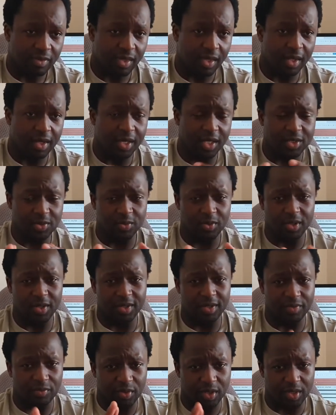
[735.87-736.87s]
That's what
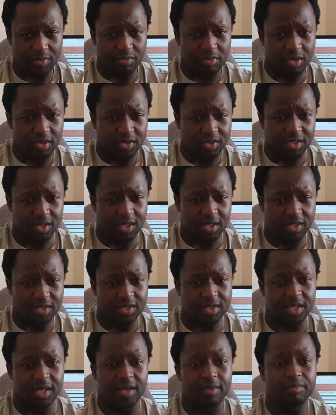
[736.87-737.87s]
I've read in most studies,
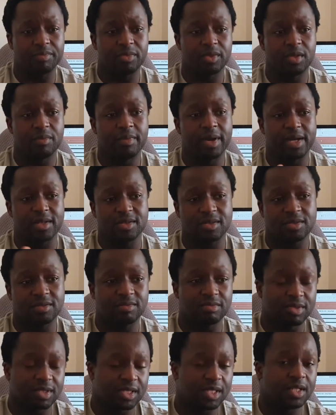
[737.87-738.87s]
that the max
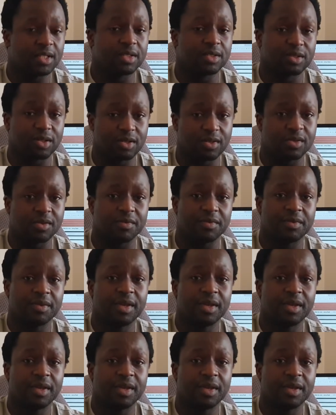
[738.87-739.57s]
ceiling dose of